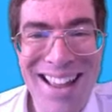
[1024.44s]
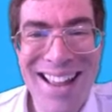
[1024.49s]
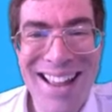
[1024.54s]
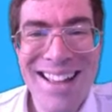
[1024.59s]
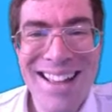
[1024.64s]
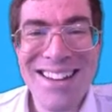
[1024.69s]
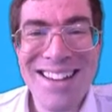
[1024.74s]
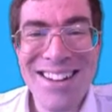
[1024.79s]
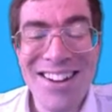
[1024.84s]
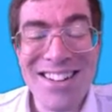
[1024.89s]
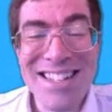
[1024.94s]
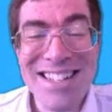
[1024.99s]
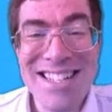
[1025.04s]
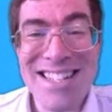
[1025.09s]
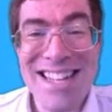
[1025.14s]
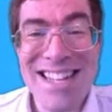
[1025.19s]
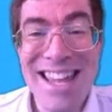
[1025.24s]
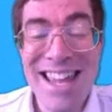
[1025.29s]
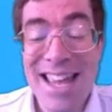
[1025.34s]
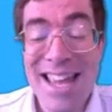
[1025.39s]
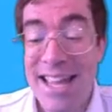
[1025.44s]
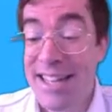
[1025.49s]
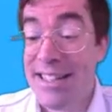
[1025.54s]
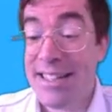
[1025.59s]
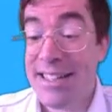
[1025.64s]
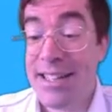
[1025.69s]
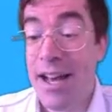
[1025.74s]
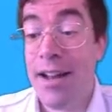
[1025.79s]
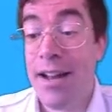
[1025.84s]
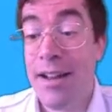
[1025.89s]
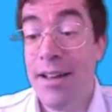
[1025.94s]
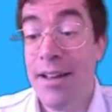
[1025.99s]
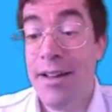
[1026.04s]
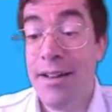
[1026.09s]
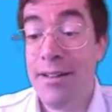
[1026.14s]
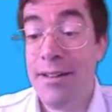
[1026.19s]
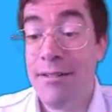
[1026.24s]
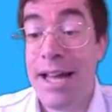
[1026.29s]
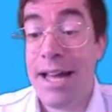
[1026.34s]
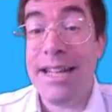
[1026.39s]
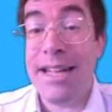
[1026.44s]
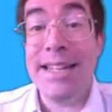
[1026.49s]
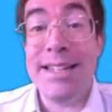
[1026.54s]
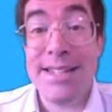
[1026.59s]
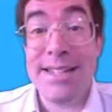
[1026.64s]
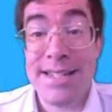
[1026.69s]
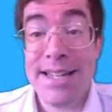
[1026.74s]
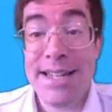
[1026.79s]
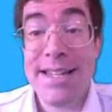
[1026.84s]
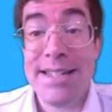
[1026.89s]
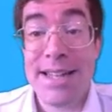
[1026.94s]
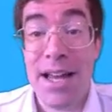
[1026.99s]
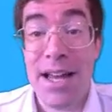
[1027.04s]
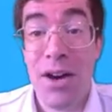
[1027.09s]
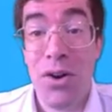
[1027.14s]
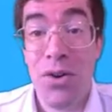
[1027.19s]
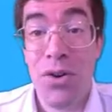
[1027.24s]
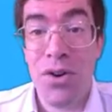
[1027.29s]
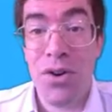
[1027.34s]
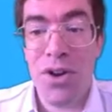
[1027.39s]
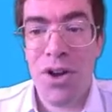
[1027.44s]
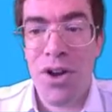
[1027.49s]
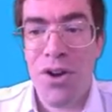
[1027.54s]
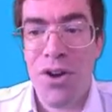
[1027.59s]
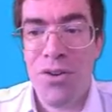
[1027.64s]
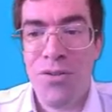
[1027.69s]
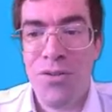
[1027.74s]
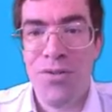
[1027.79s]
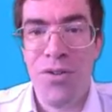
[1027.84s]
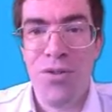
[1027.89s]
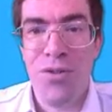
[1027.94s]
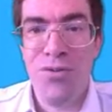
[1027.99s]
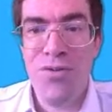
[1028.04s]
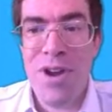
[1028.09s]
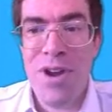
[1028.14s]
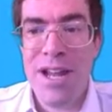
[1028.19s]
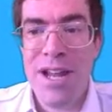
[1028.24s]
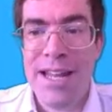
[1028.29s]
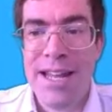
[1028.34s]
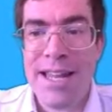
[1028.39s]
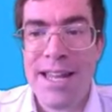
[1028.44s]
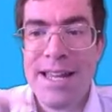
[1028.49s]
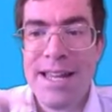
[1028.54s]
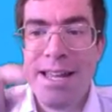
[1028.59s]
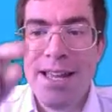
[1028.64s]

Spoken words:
can only see in colour and in detail for really